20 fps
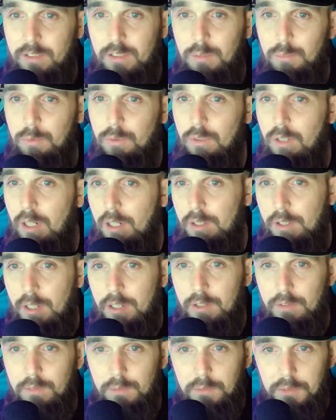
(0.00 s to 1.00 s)
and simple.
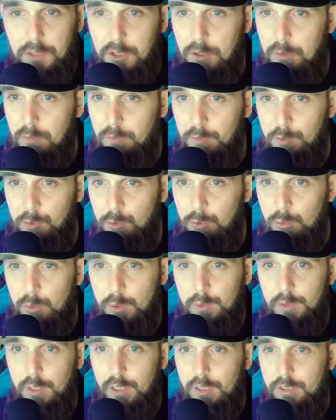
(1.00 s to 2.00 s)
They're too
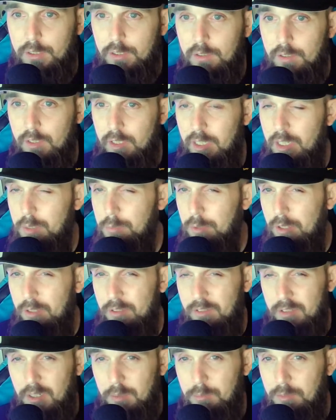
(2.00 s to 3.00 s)
redundant to keep on
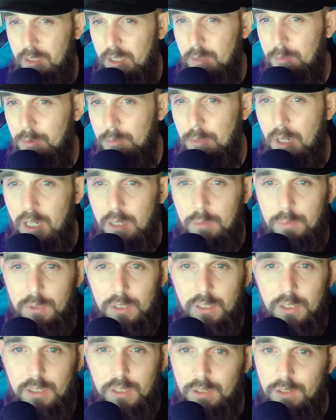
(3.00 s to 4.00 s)
the same team, in my
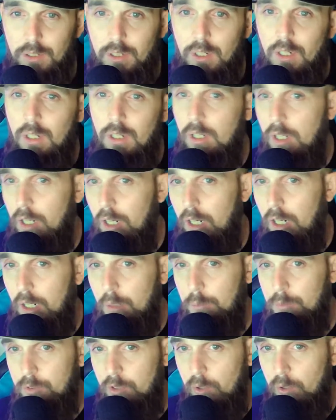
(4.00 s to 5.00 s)
opinion.
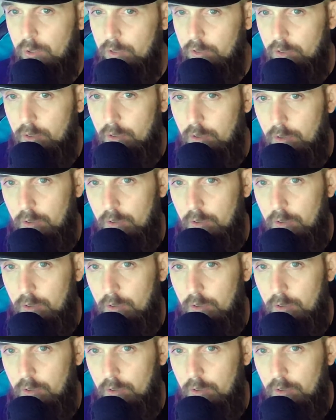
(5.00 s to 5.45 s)
So